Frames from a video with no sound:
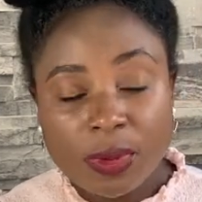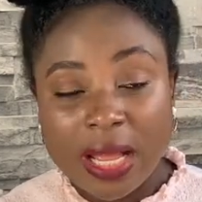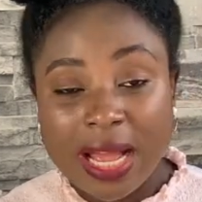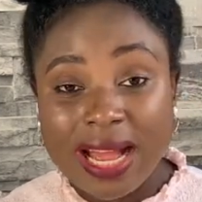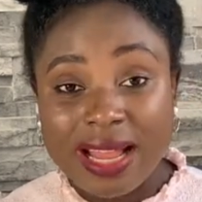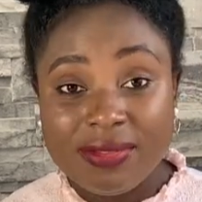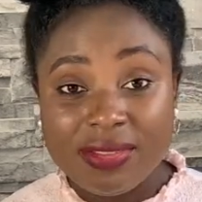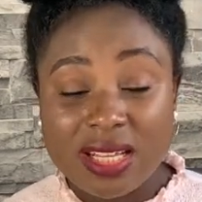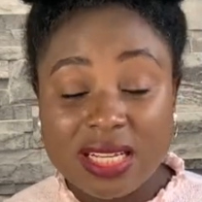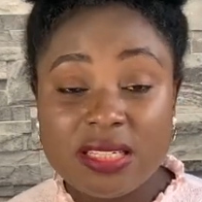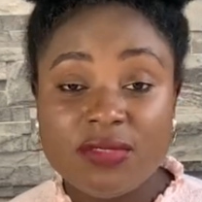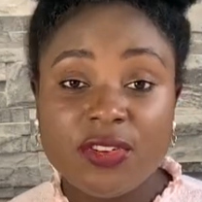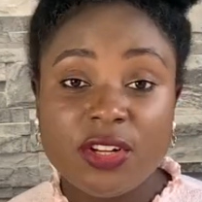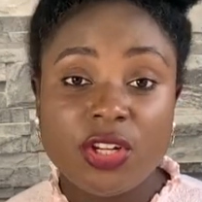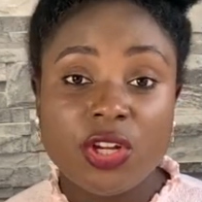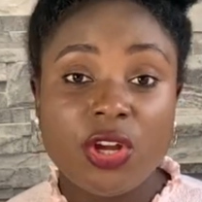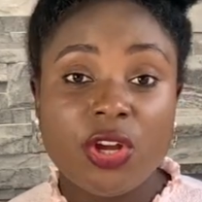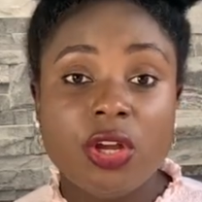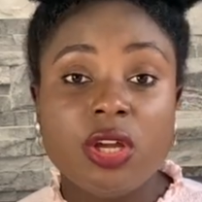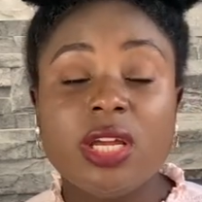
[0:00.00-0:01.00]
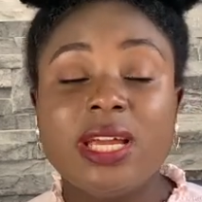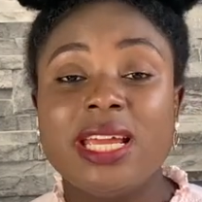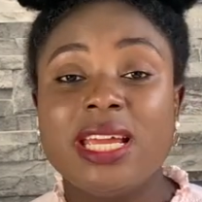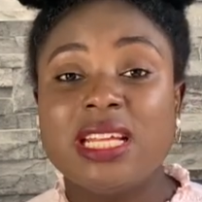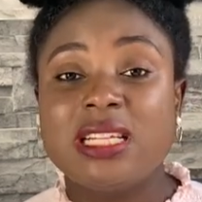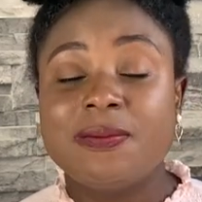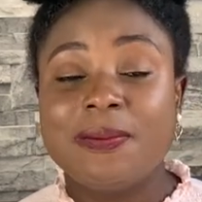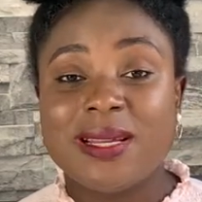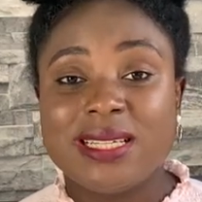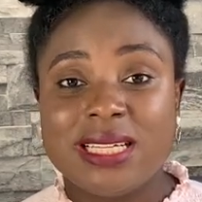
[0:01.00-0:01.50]
and this video
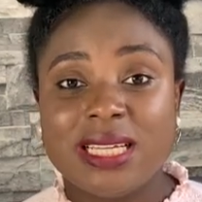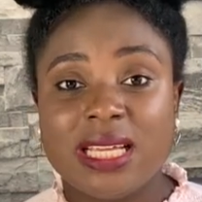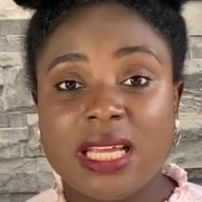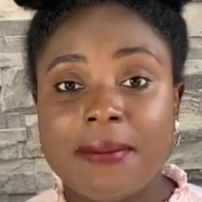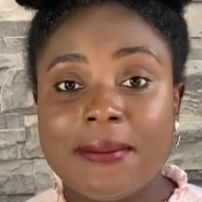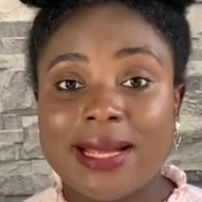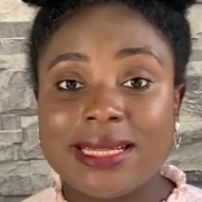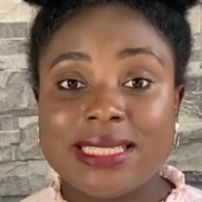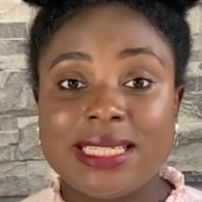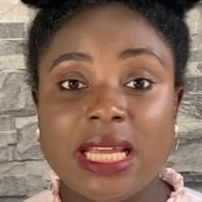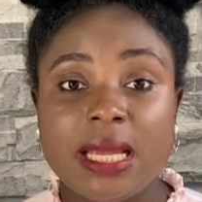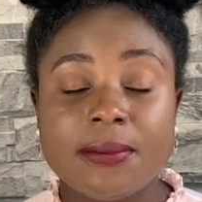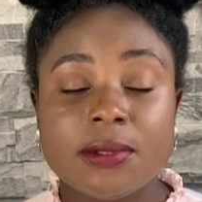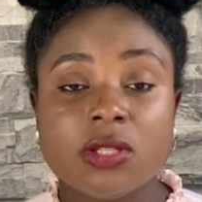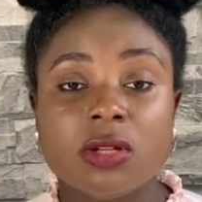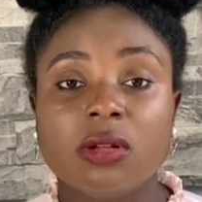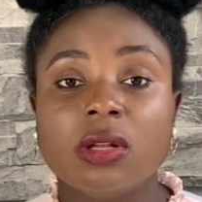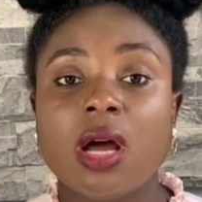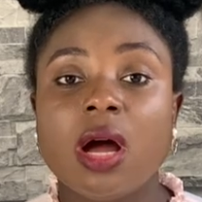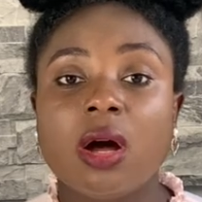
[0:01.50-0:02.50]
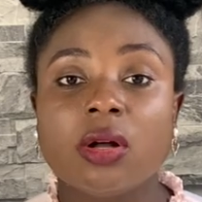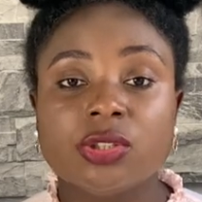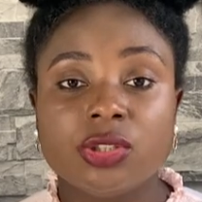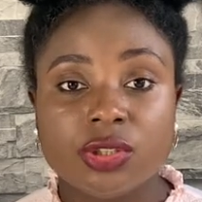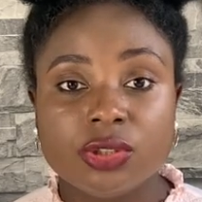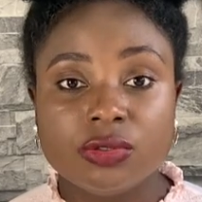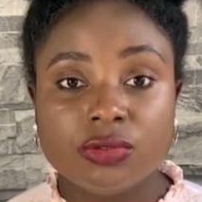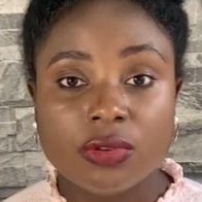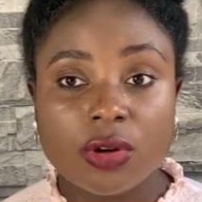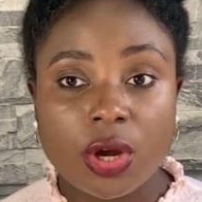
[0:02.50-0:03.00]
is basically my tips on how to
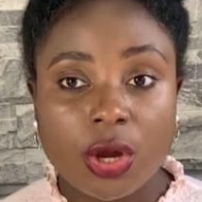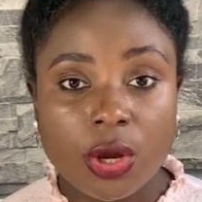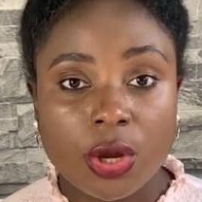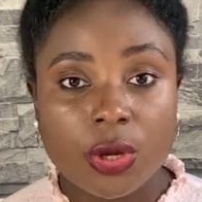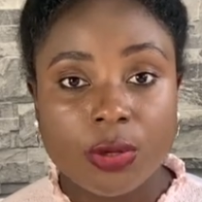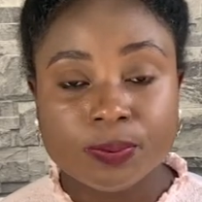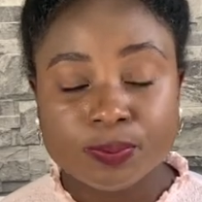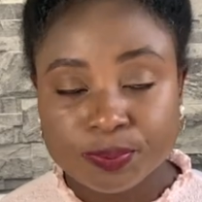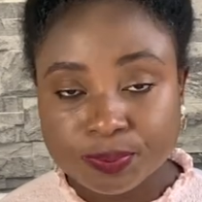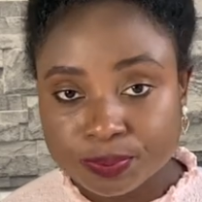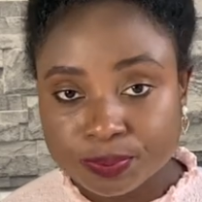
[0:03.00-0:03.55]
grow